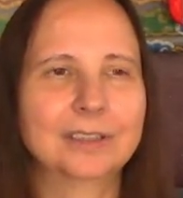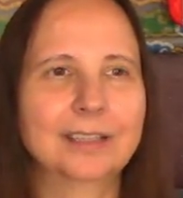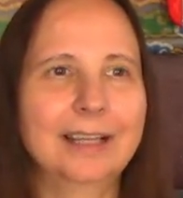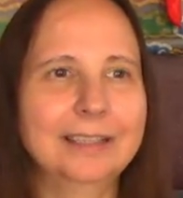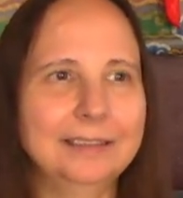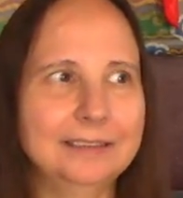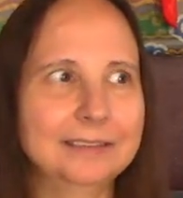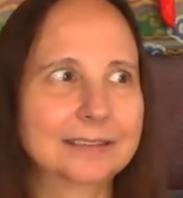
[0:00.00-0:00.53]

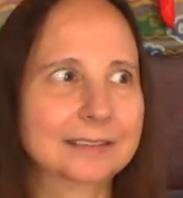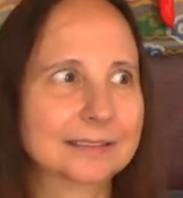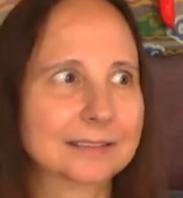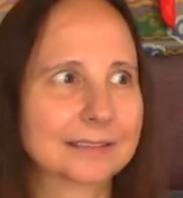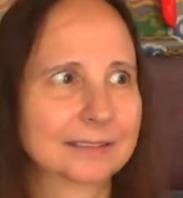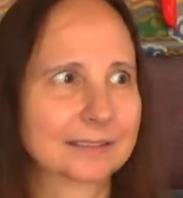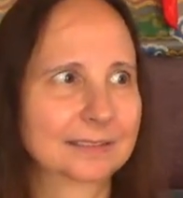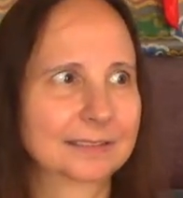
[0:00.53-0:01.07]
light
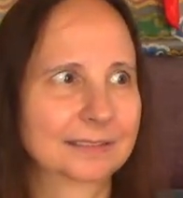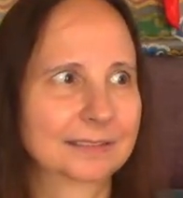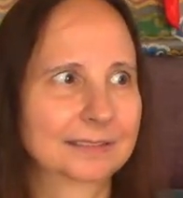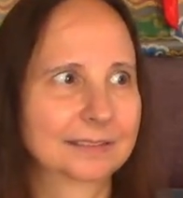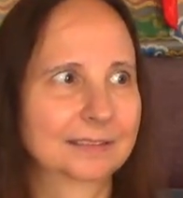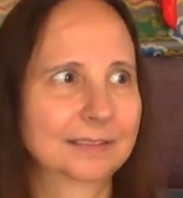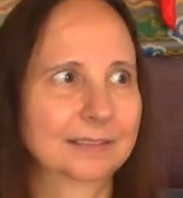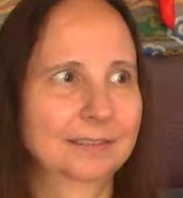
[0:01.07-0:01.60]

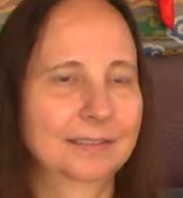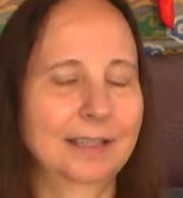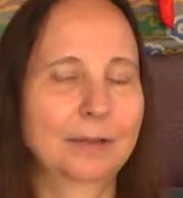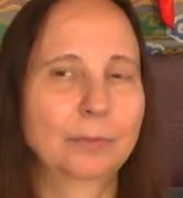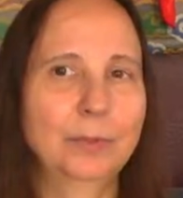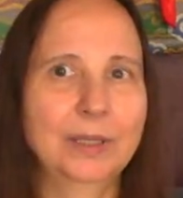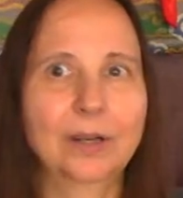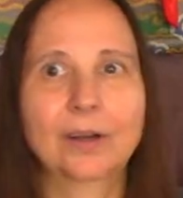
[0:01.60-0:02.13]
that
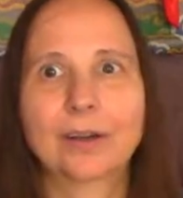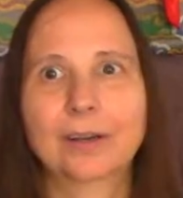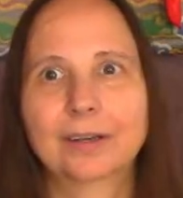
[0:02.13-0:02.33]
we are,